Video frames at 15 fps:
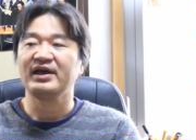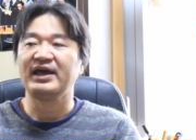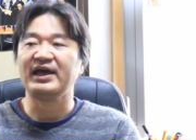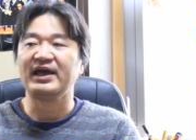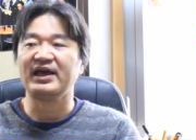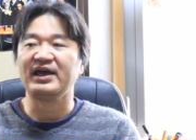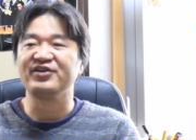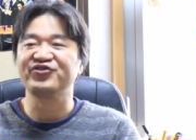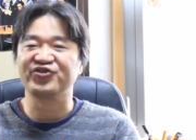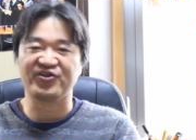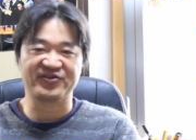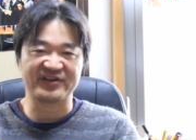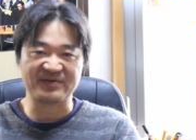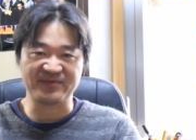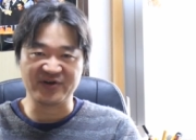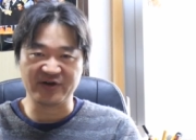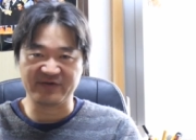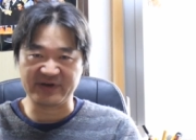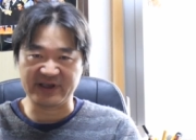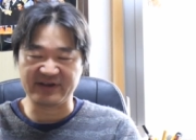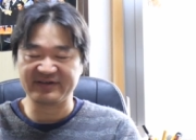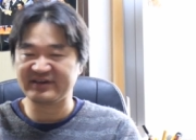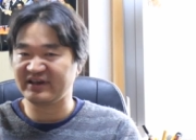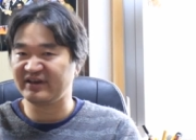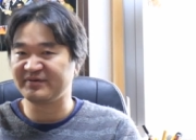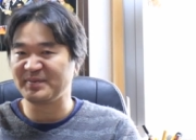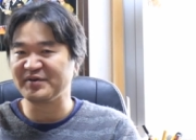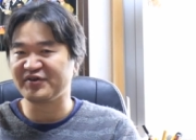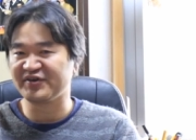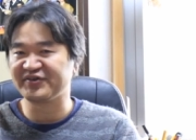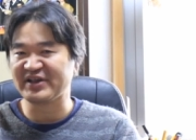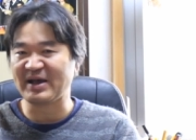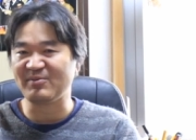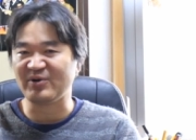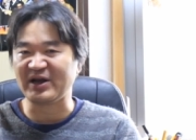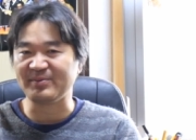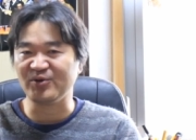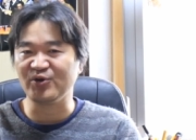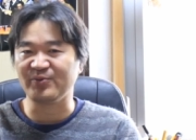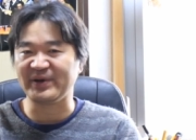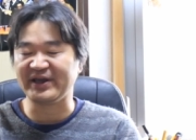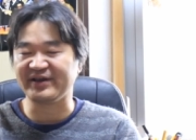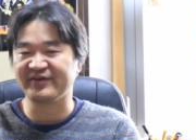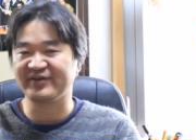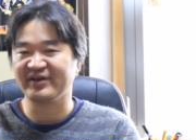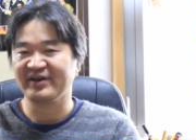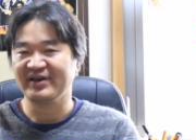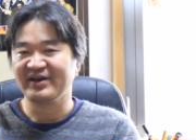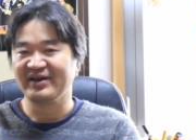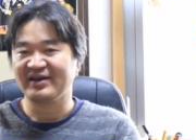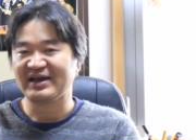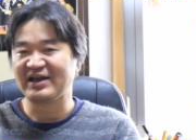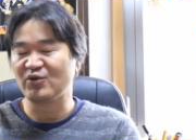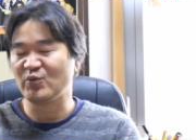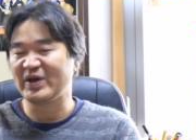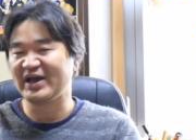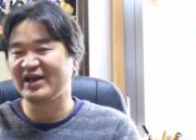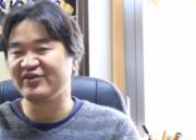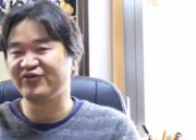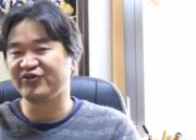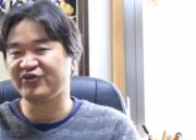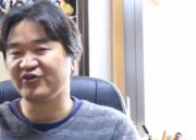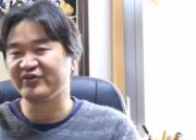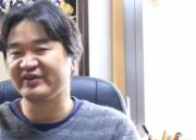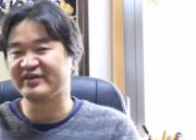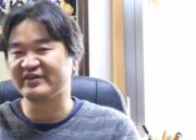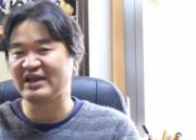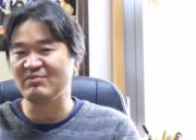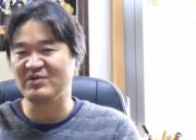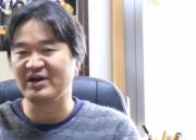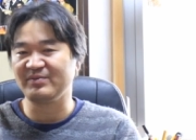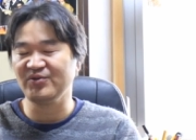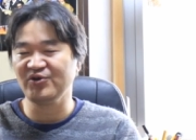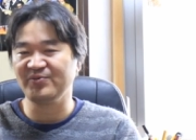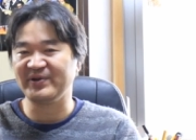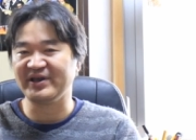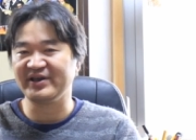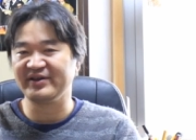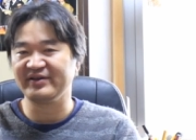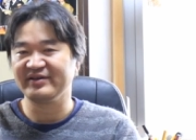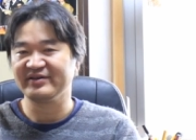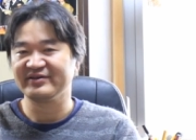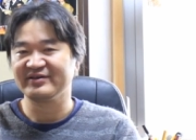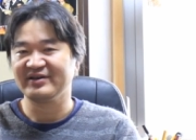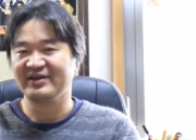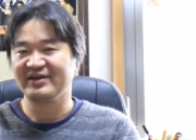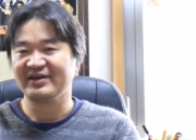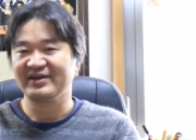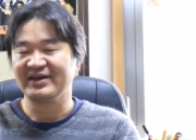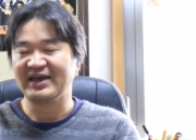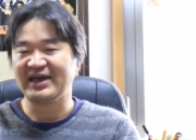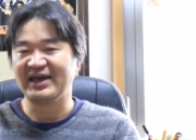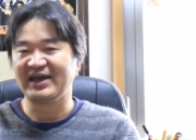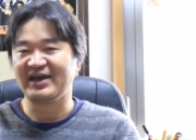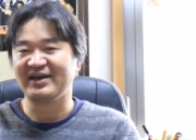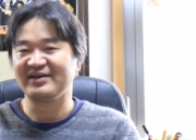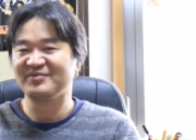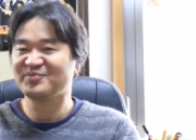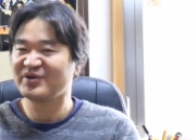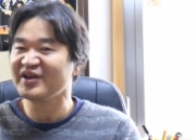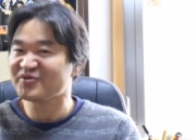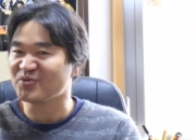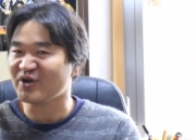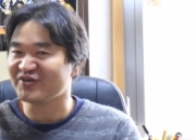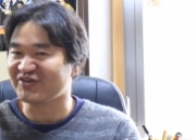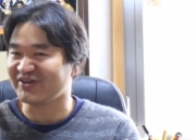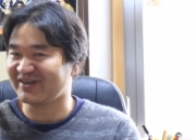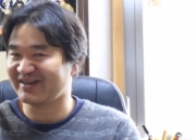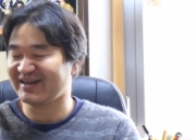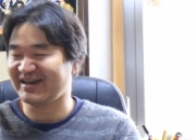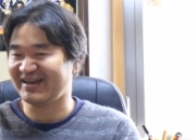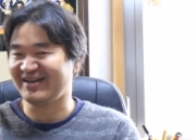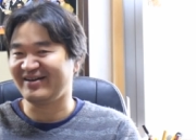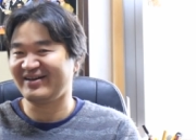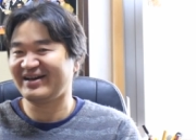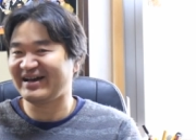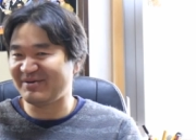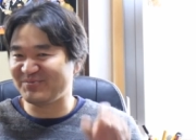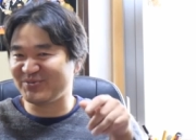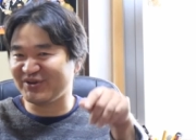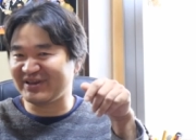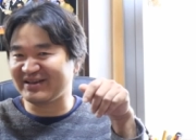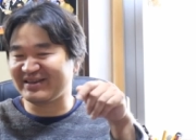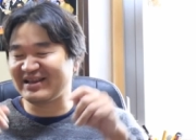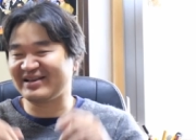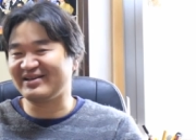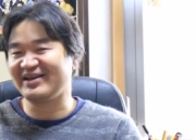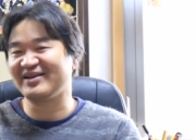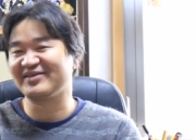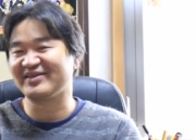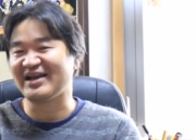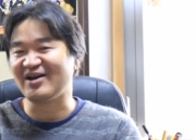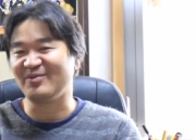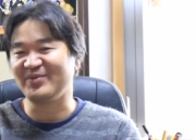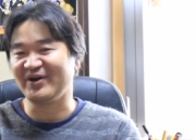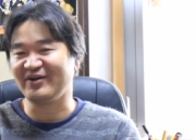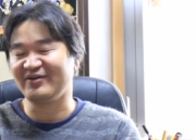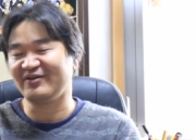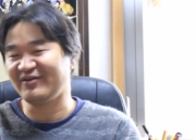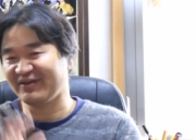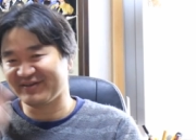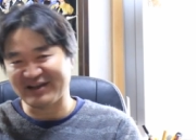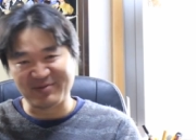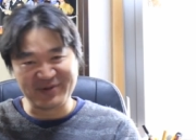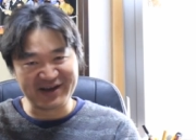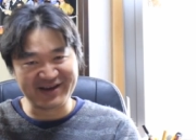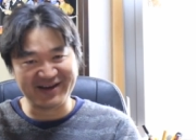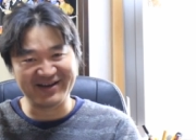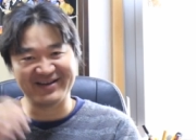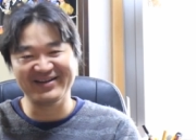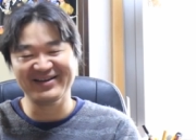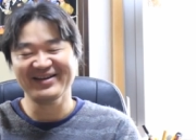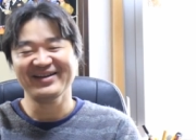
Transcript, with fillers: uh, shoot some movies, especially samurai movies. And when I shoot the samurai movie, uh, please watch it, you know, and put the links down below or somewhere here.